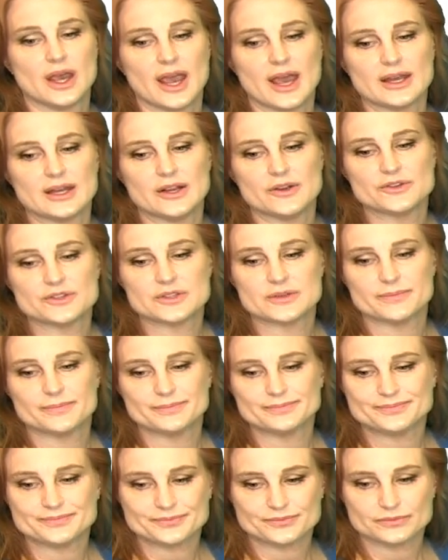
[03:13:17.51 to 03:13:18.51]
And here's
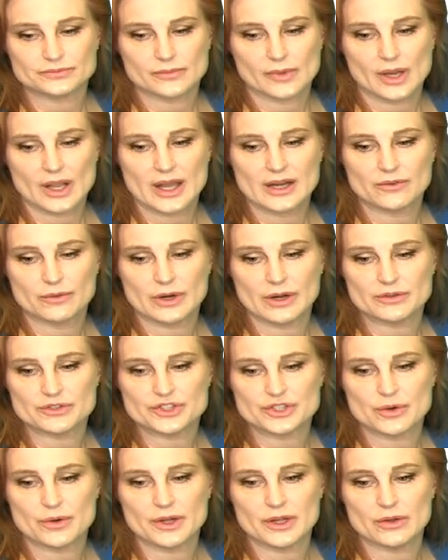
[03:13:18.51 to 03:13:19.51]
kind of what I was
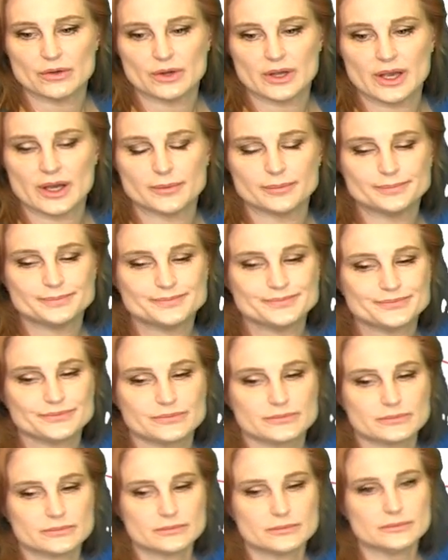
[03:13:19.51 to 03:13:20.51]
showing you again.
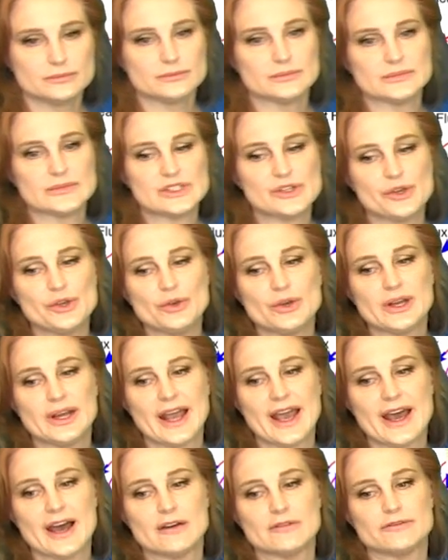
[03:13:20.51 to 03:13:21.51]
So you can
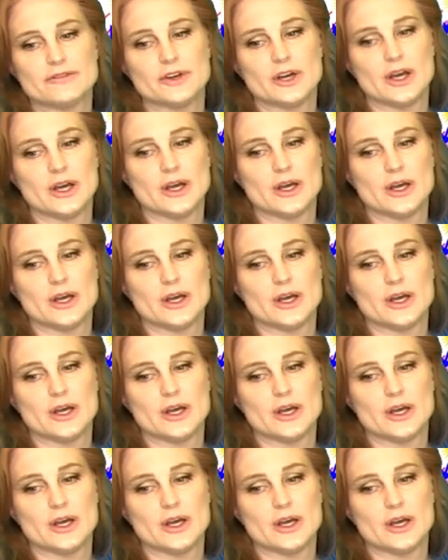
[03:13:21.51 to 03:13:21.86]
have,